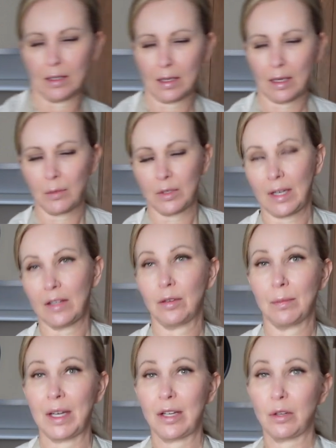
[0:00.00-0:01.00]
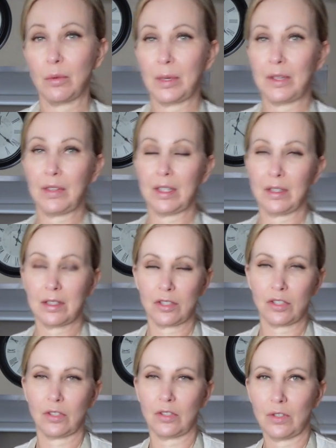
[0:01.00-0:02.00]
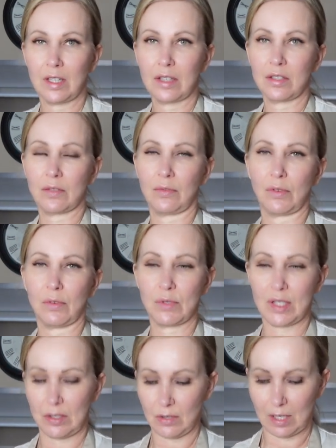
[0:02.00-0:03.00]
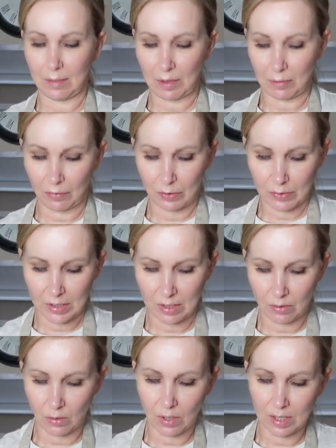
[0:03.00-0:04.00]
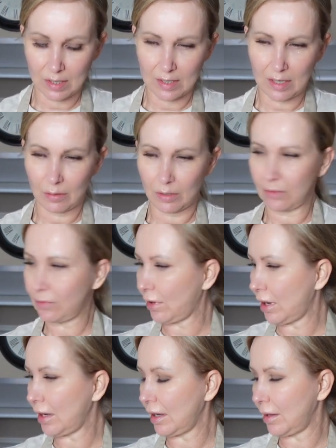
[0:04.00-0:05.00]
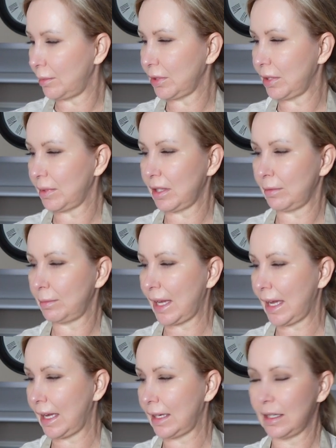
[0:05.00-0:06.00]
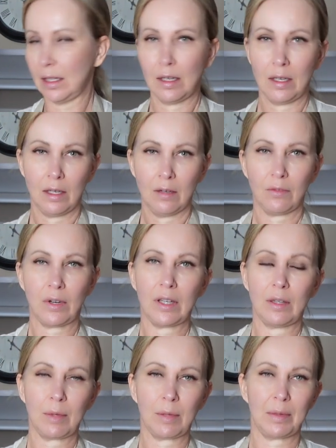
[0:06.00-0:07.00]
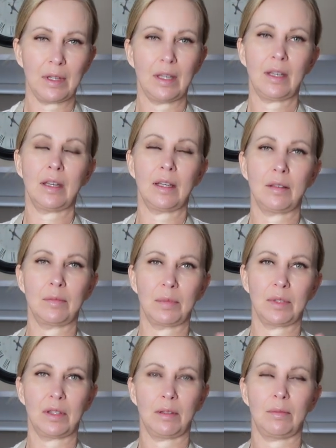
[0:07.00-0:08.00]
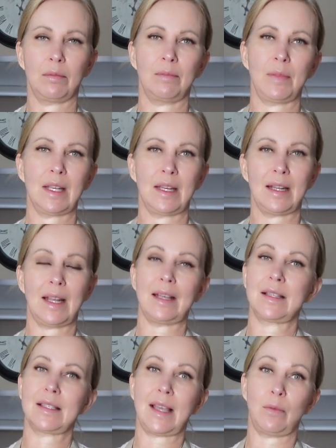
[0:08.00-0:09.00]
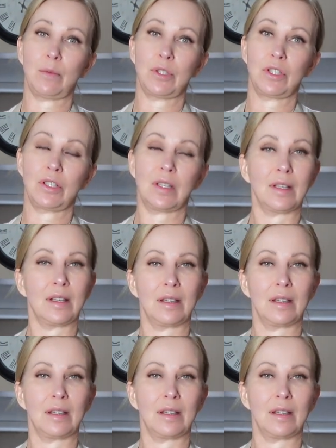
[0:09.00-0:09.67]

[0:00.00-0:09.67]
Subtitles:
I would either microwave it, because you can do that because they're frozen, you keep them frozen, or else I would put them in a pan, fry them up, and then I put them in a sandwich, like